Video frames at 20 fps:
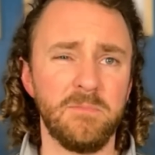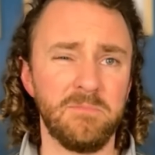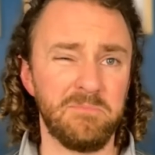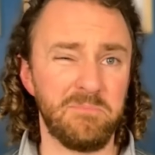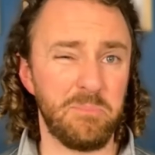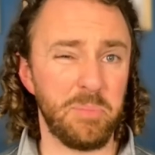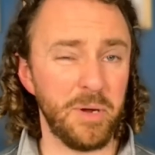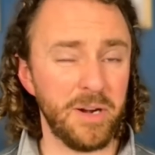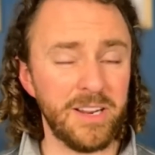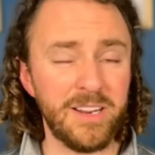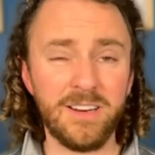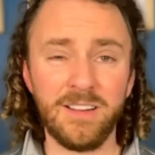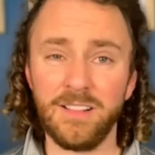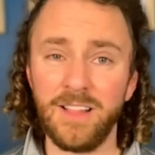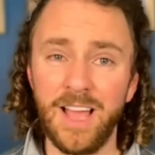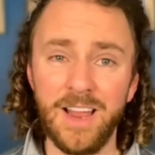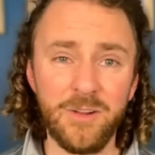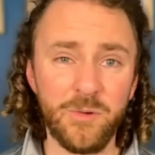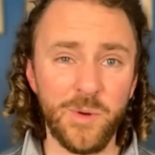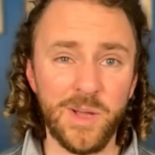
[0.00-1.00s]
But in a
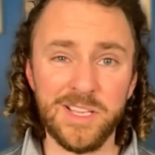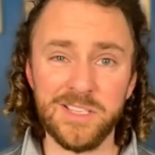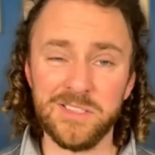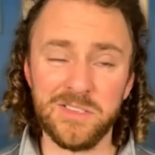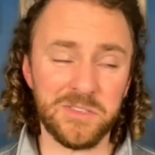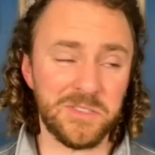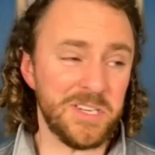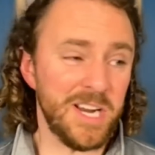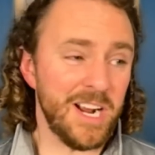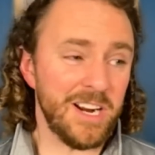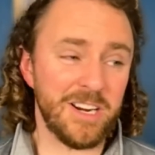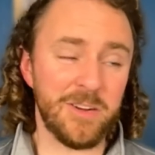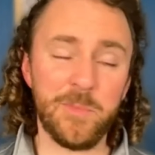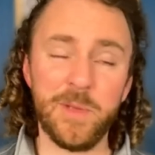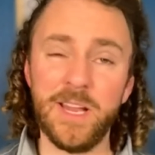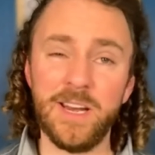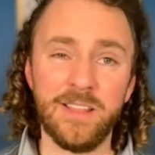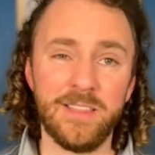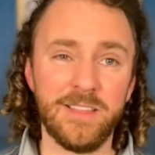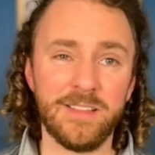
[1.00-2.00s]
lot of ways, there's not going to be
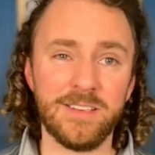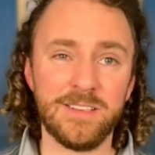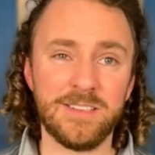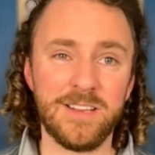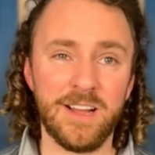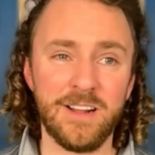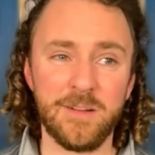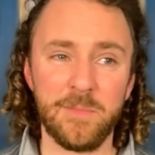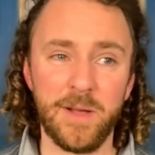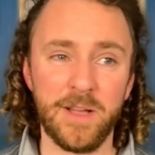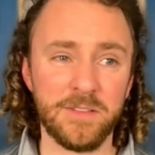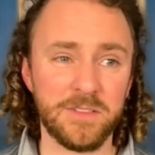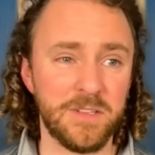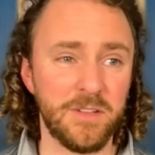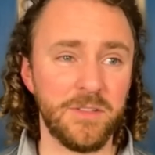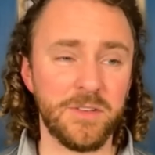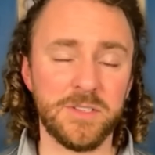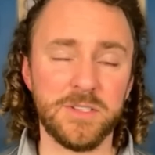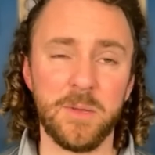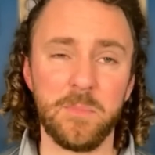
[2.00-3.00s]
anything to talk about till
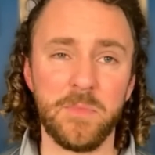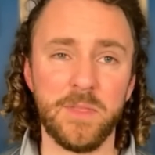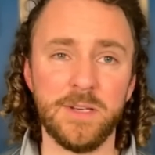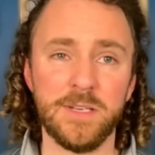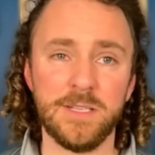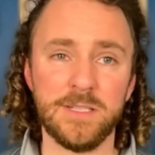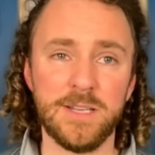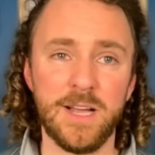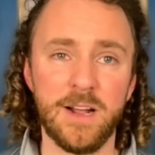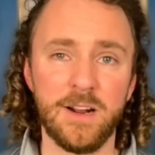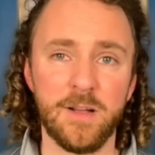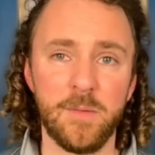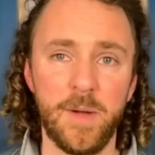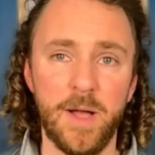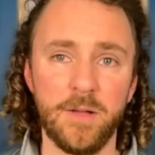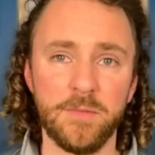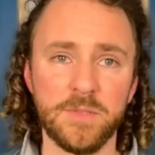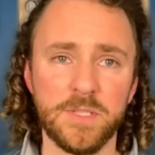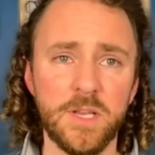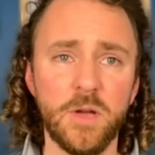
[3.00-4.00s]
there's something to talk
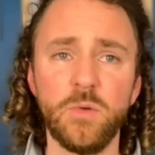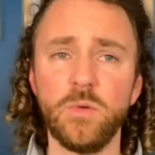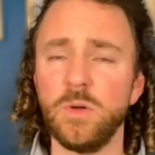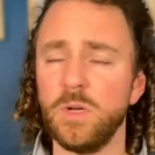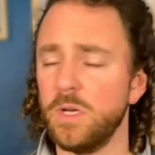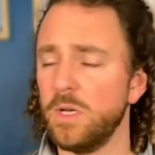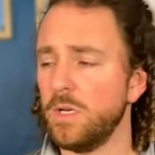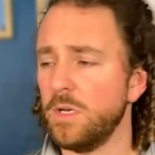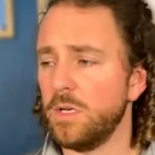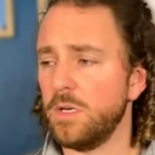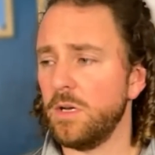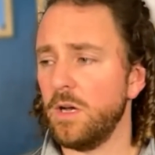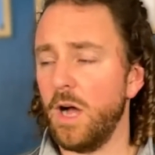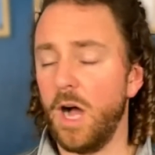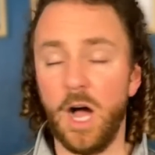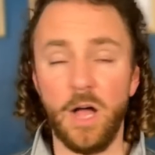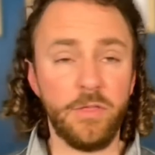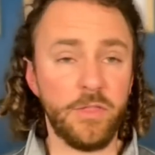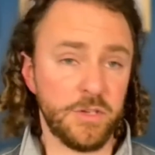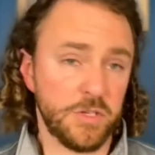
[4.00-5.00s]
about. So
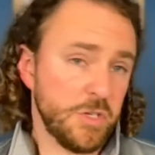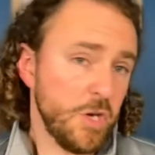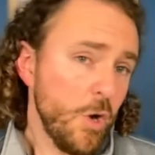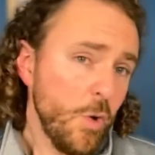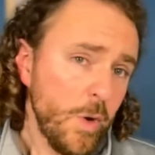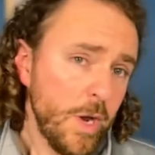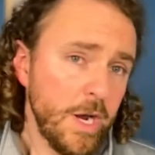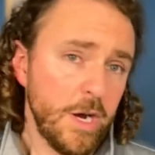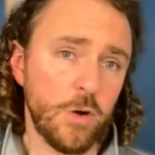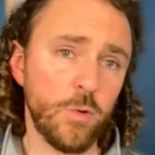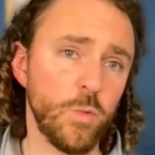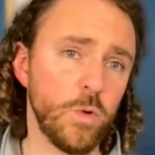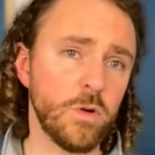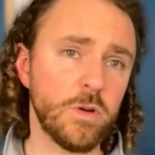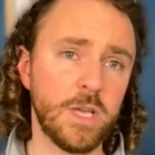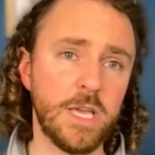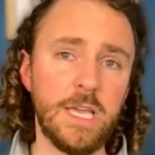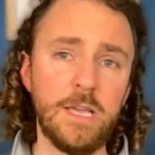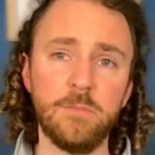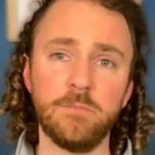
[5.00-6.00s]
on the show here,
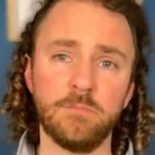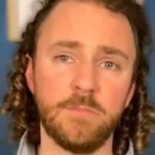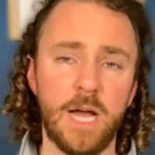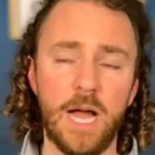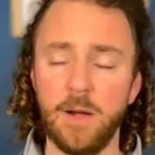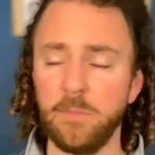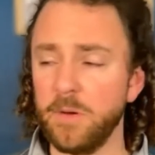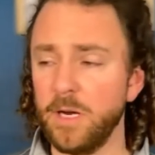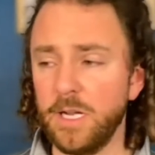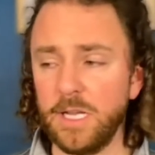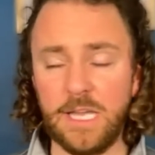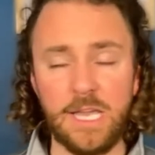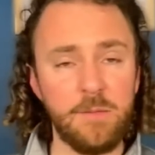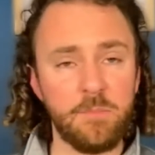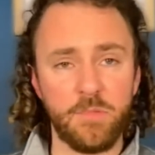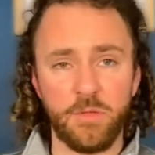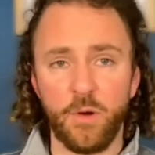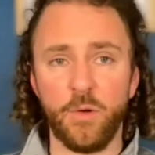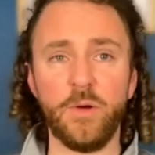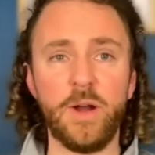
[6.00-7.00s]
I'm going to keep
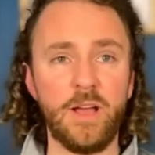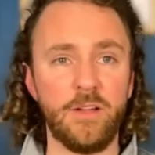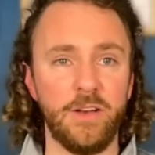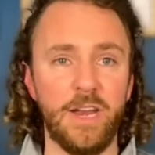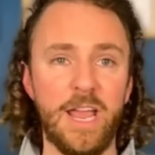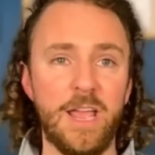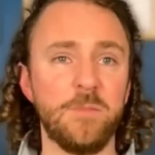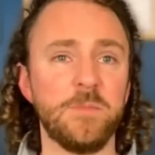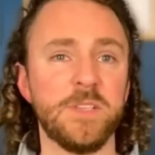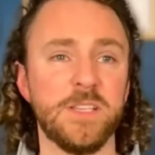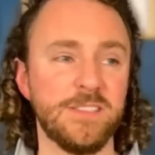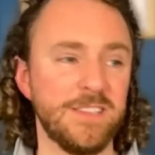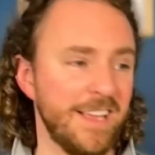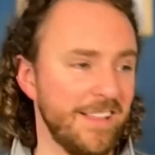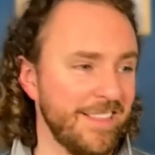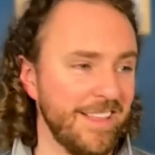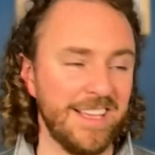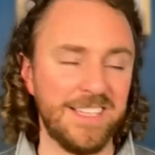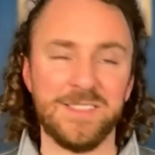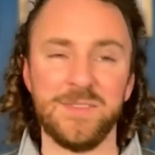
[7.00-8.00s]
throwing out names because I
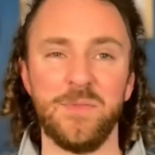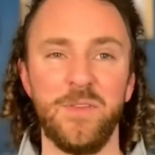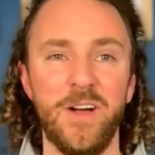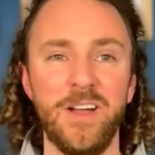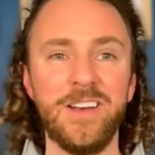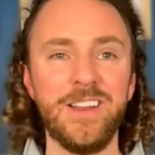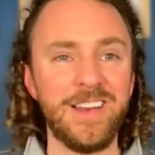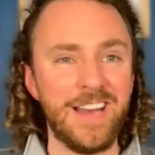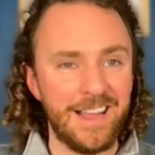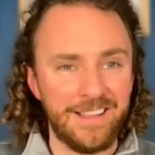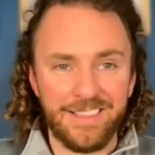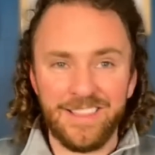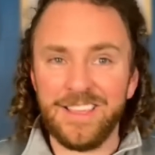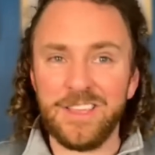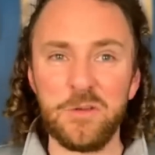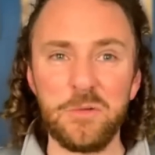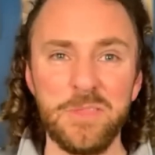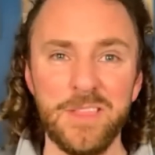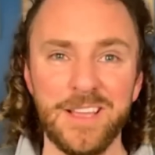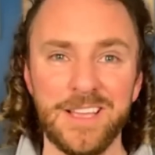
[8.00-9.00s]
think it's fun. And I think
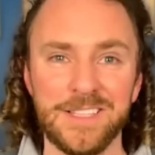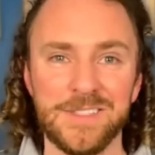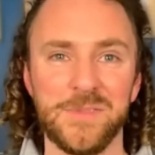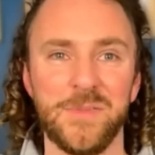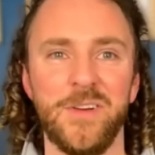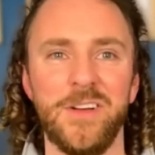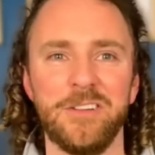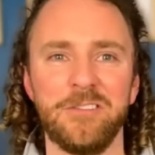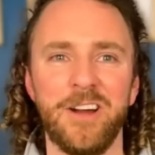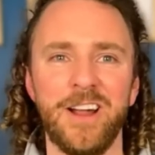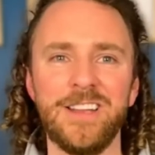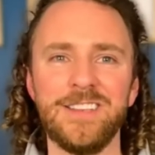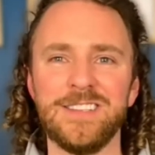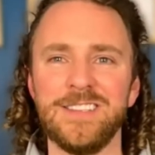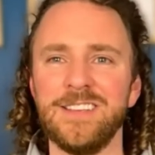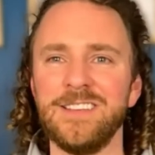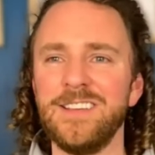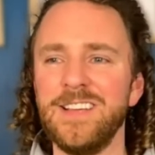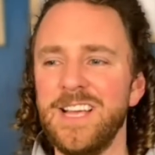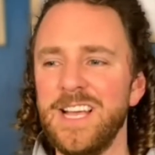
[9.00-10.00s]
you think it's fun, right?
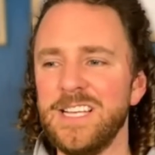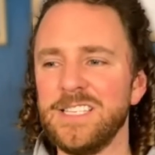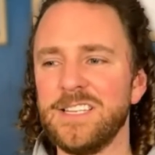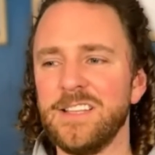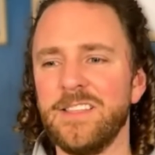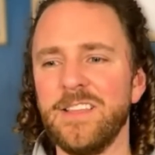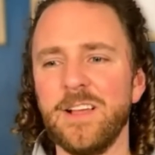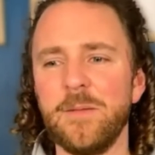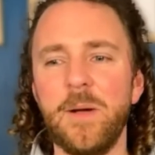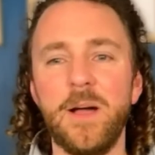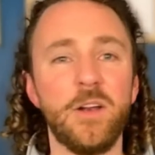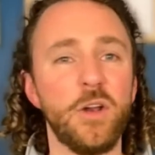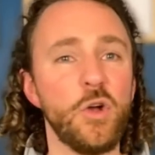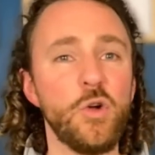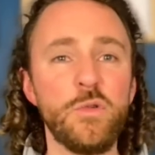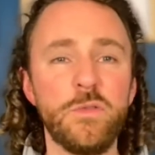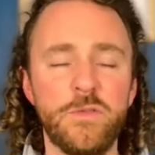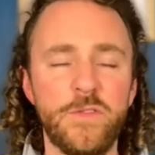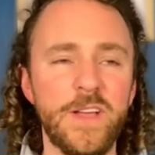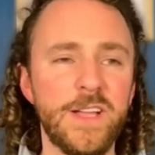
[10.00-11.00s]
To think about
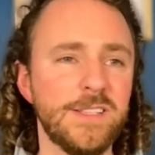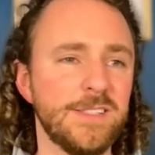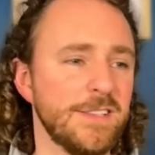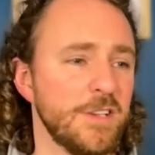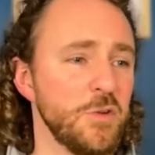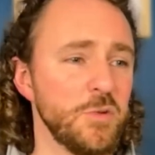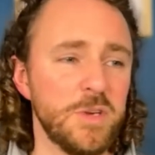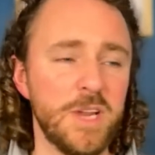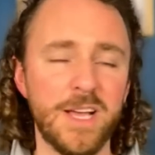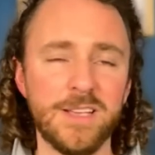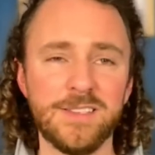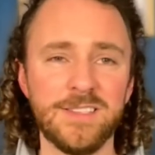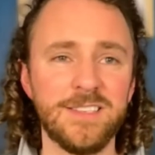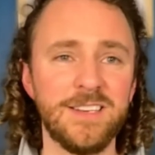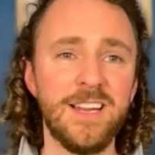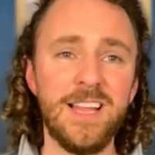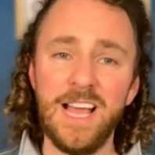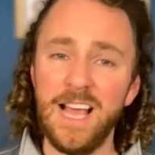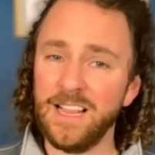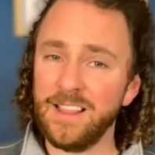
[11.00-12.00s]
who fits, who doesn't.
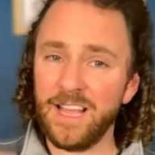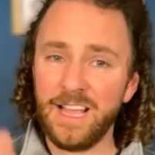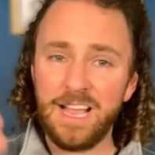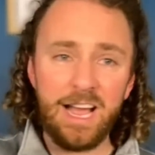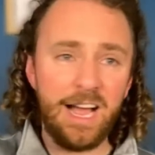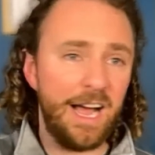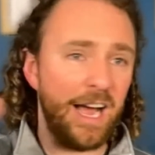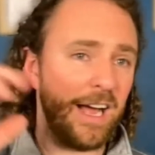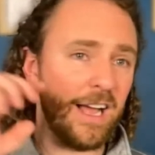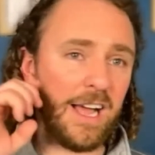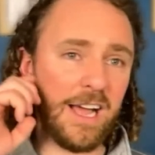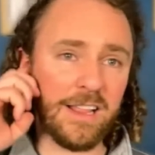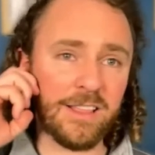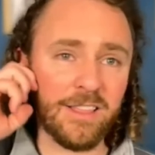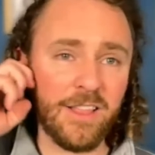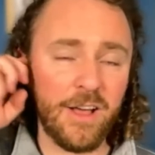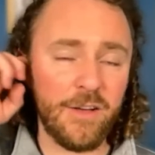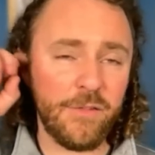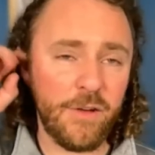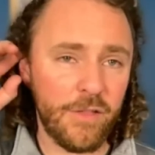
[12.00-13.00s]
Like I
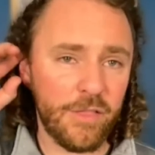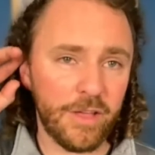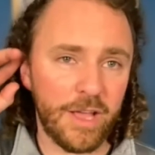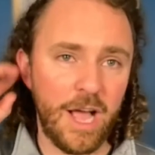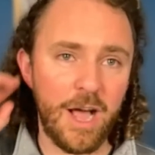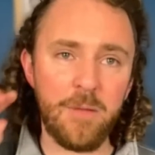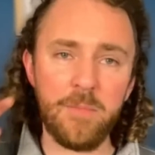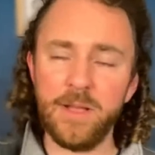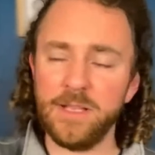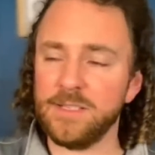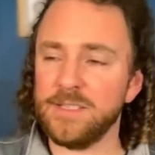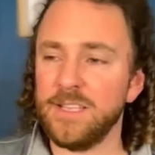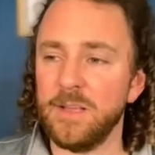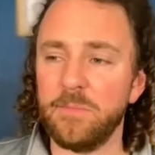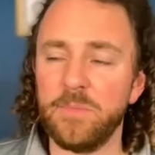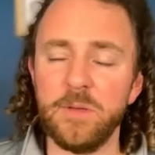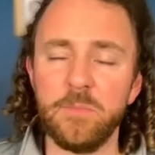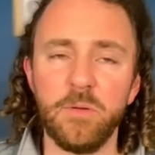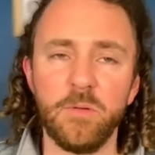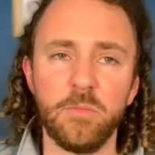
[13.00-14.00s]
love all the comments that
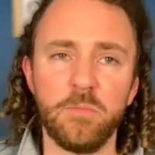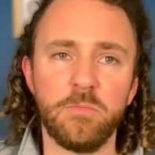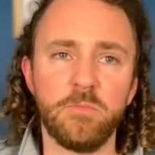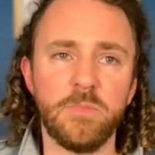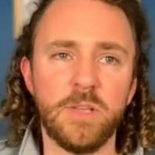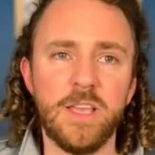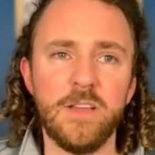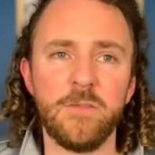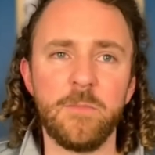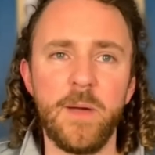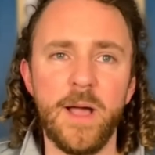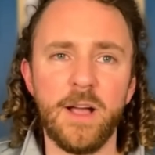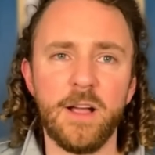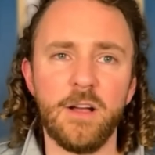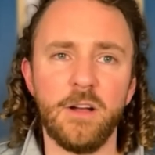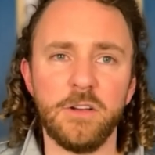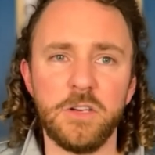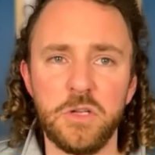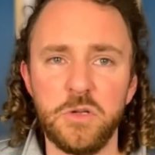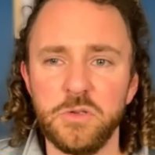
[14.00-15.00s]
people give back
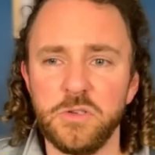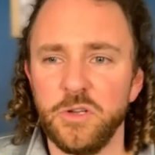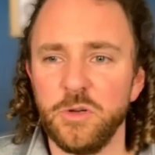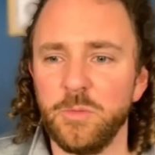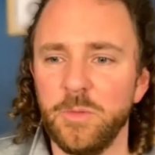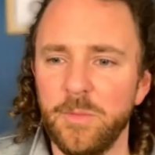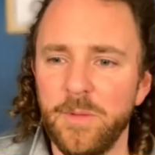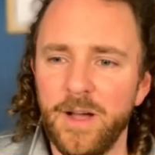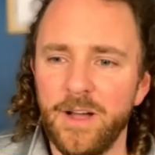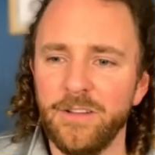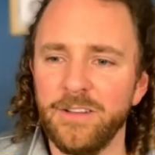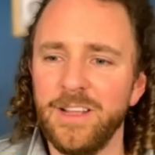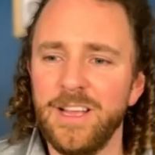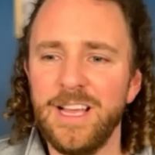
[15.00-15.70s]
on YouTube about